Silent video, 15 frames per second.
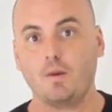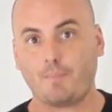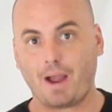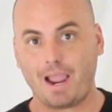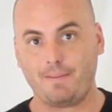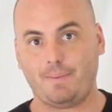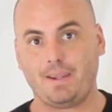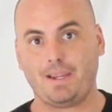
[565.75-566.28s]

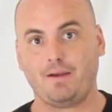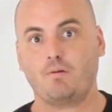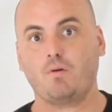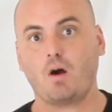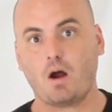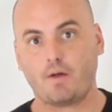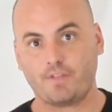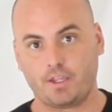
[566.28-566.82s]
piping
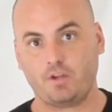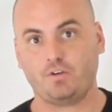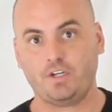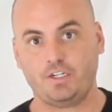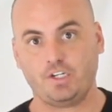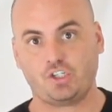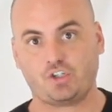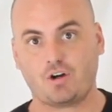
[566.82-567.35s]
that you'll
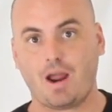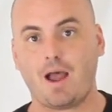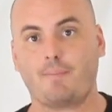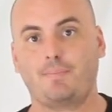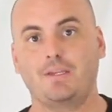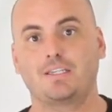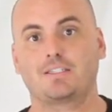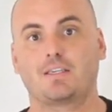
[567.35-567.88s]
need to
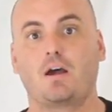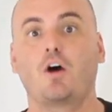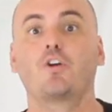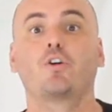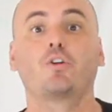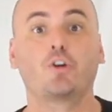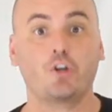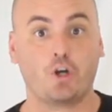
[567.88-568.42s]
strap is
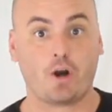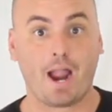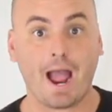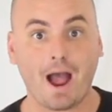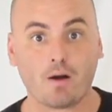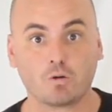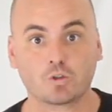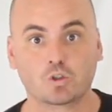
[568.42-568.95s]
under your
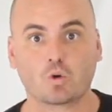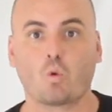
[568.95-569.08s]
house,